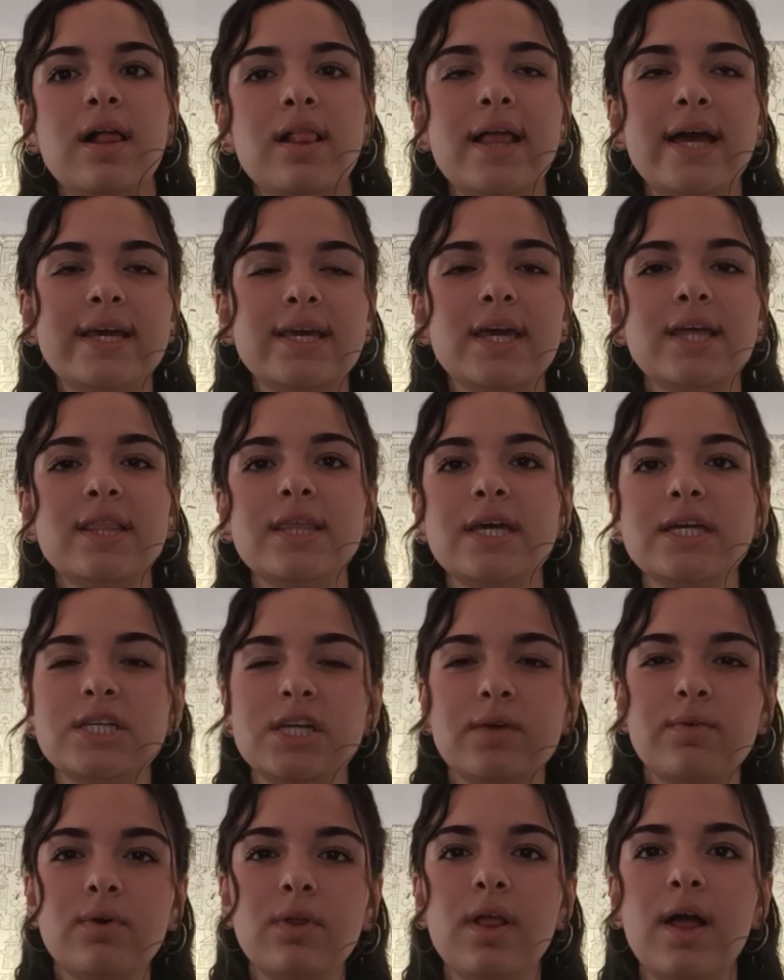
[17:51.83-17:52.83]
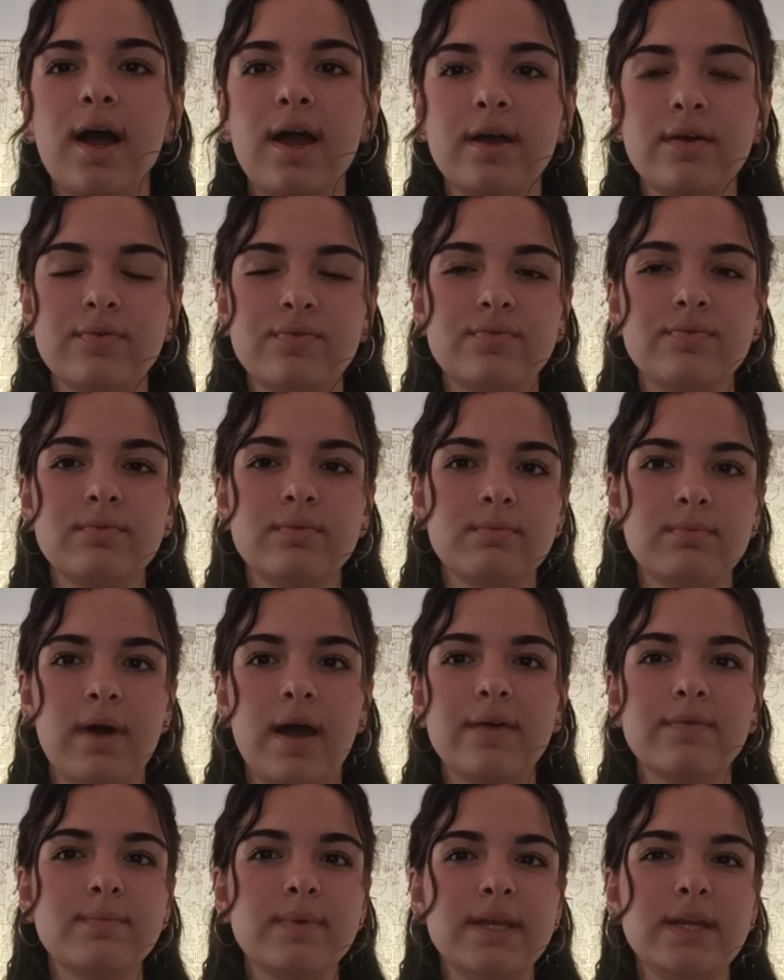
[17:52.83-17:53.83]
Like the table, I've
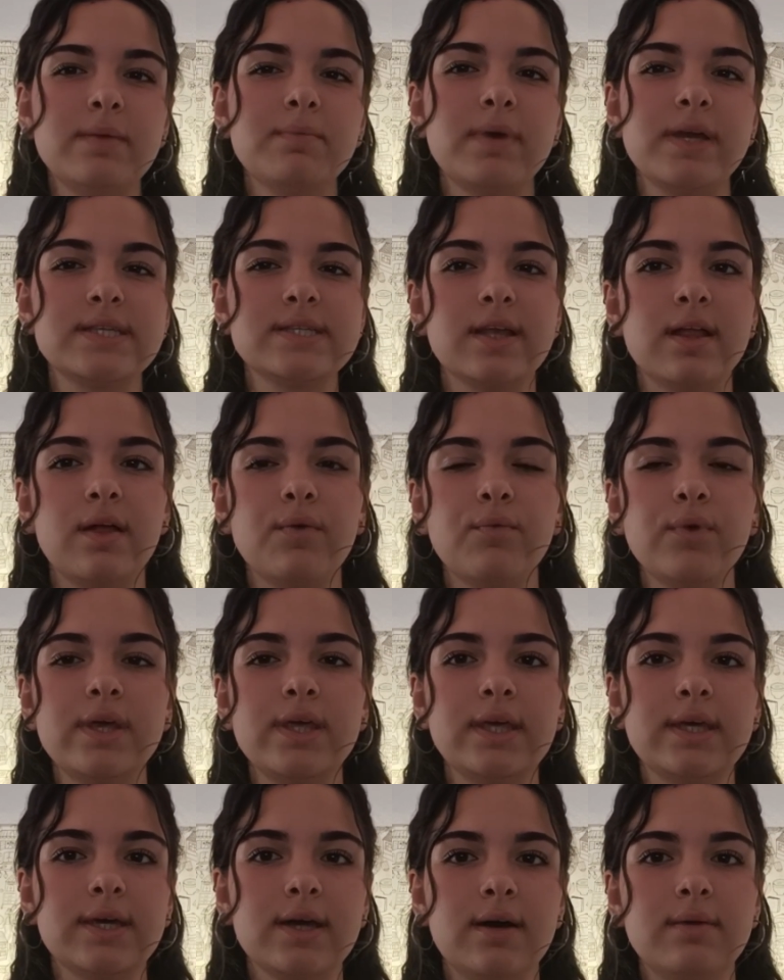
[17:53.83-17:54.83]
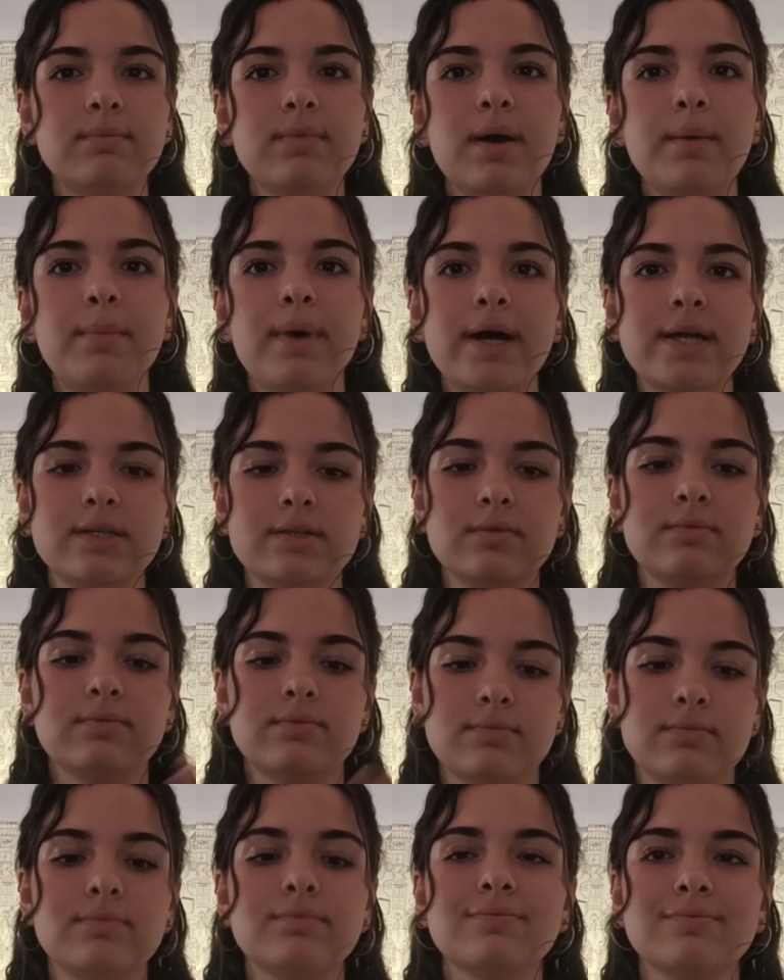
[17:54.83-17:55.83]
made it myself with Canva, but
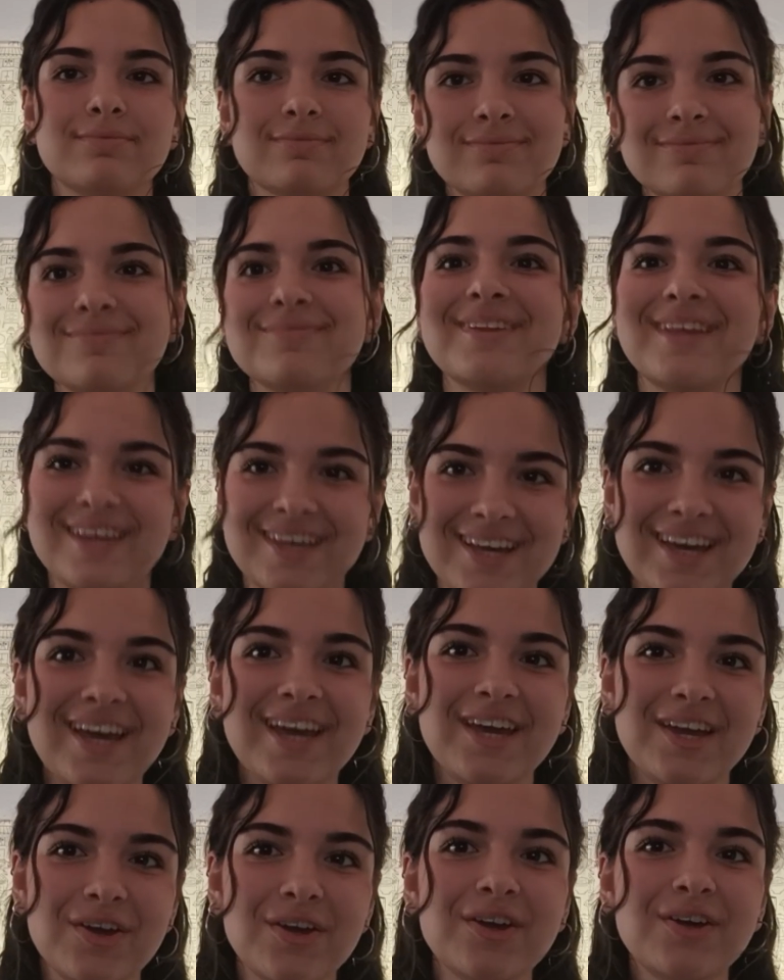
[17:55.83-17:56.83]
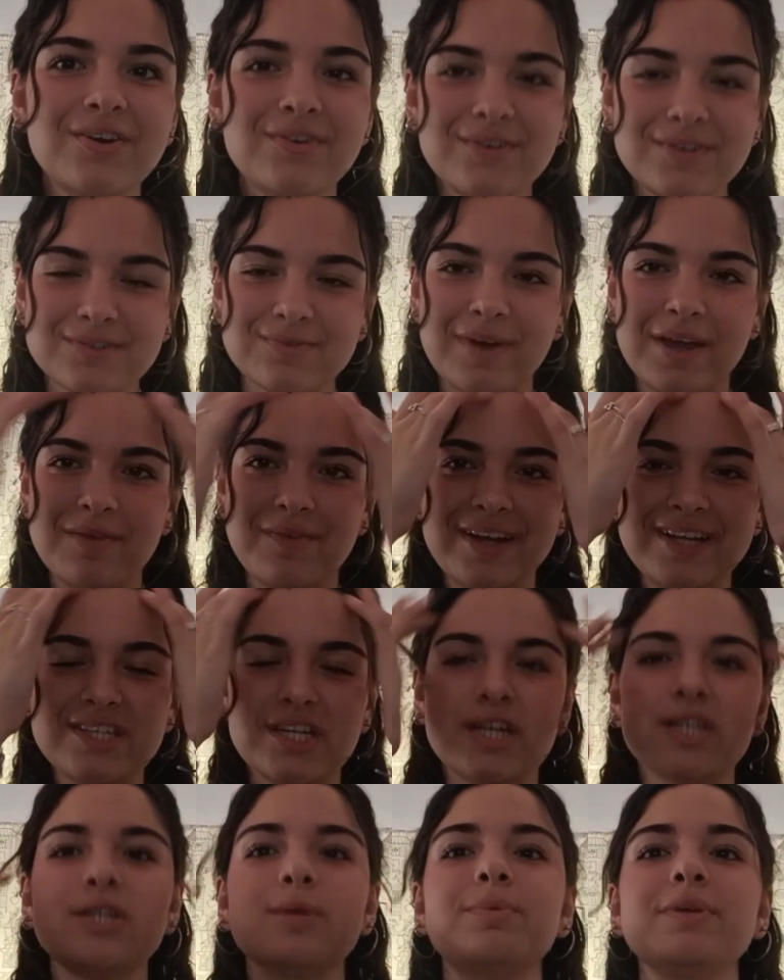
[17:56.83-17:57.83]
it was made by
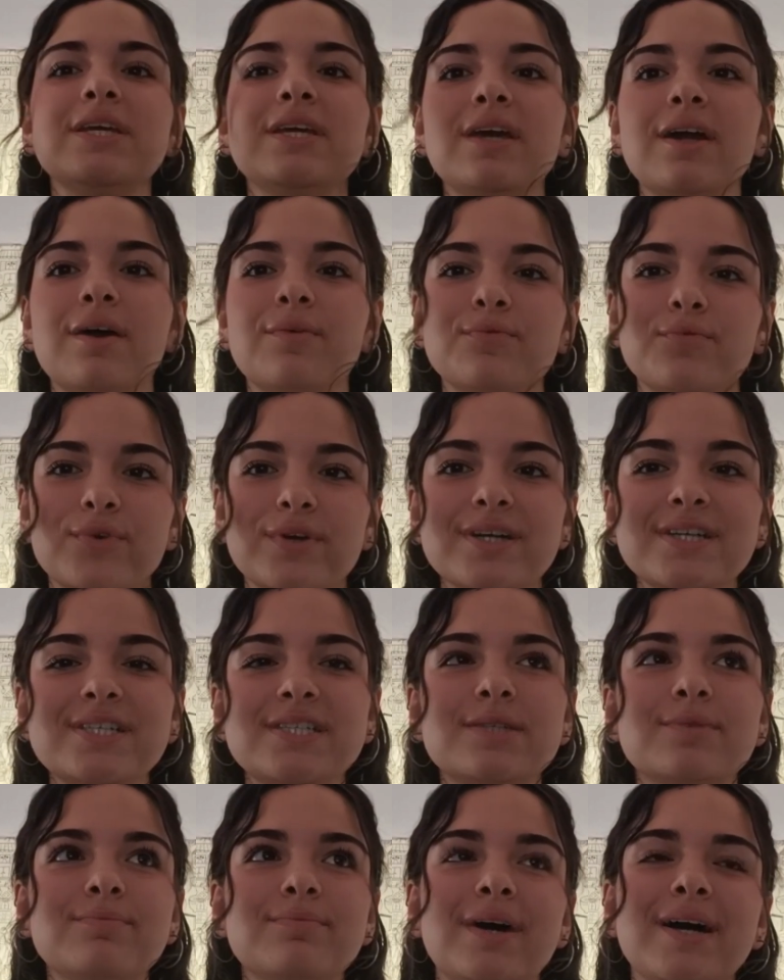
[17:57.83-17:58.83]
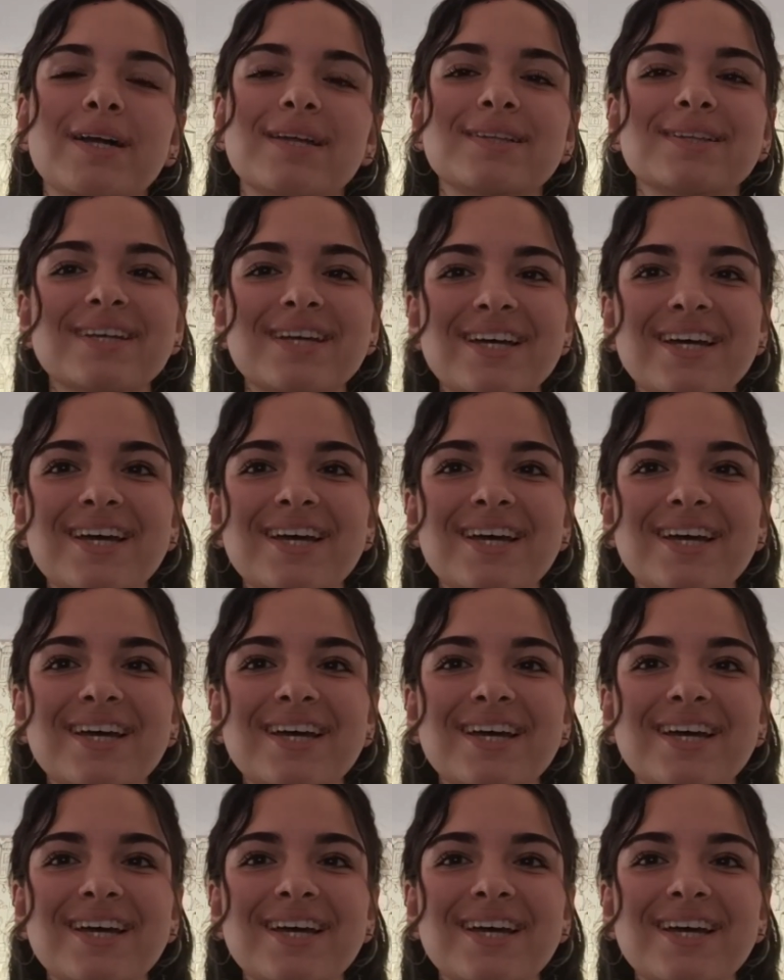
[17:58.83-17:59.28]
ChatGPT at first, but